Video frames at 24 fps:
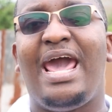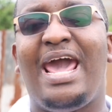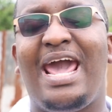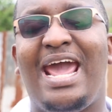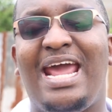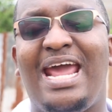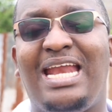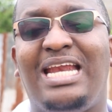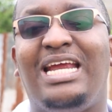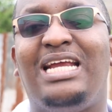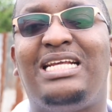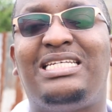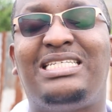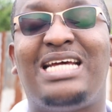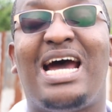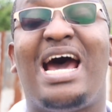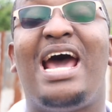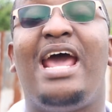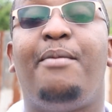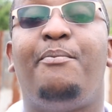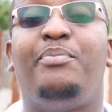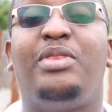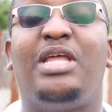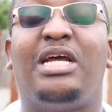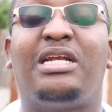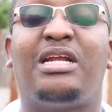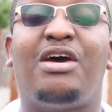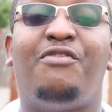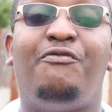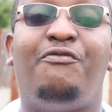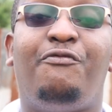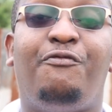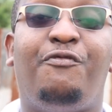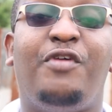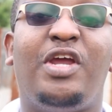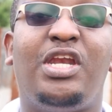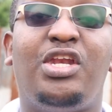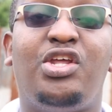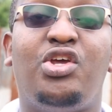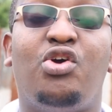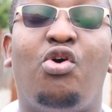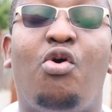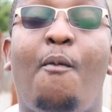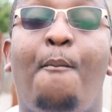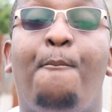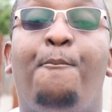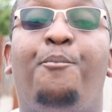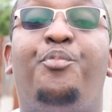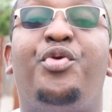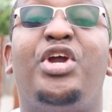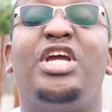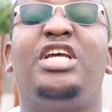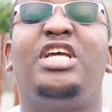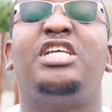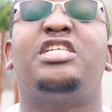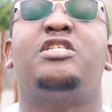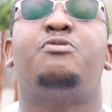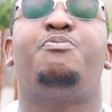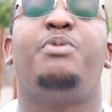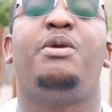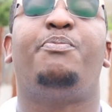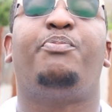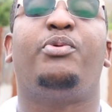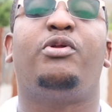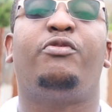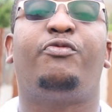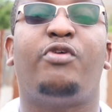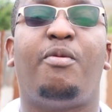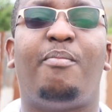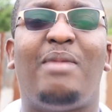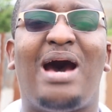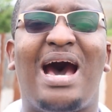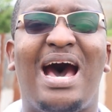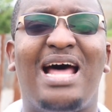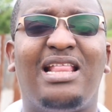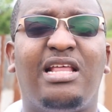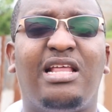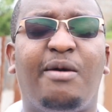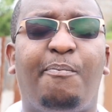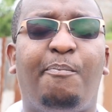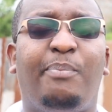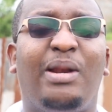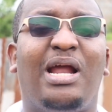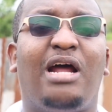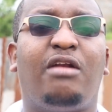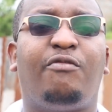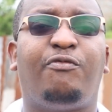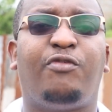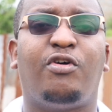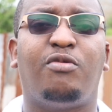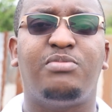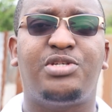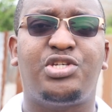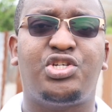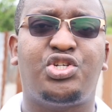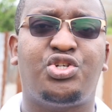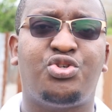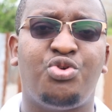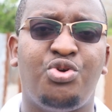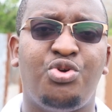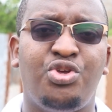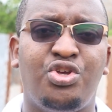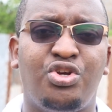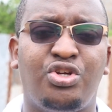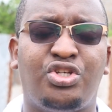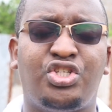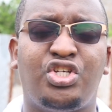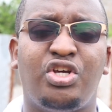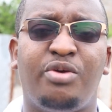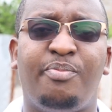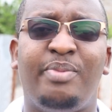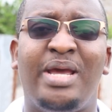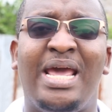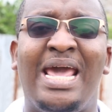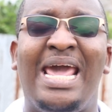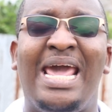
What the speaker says: Anytime that a video brings people from other platforms to YouTube,